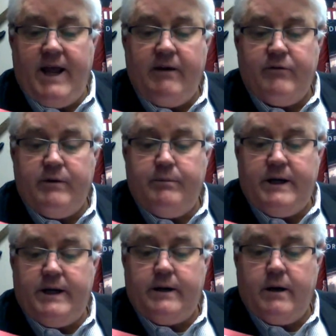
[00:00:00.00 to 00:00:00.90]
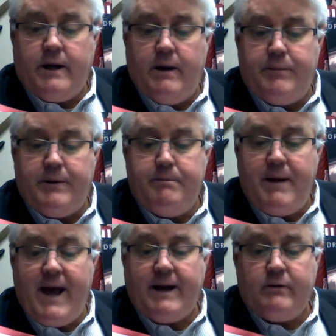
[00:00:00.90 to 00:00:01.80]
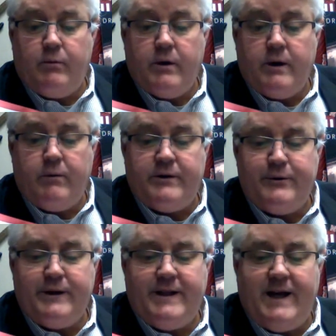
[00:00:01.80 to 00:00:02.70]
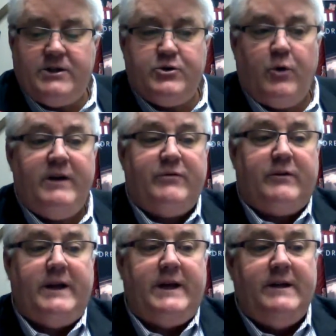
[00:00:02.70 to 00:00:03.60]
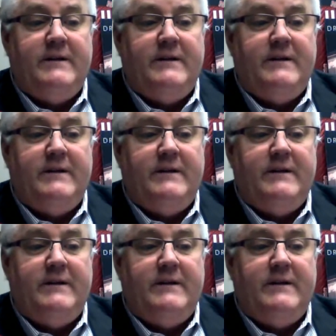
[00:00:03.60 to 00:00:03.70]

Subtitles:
everybody in our company back to work. We're doing that joyfully,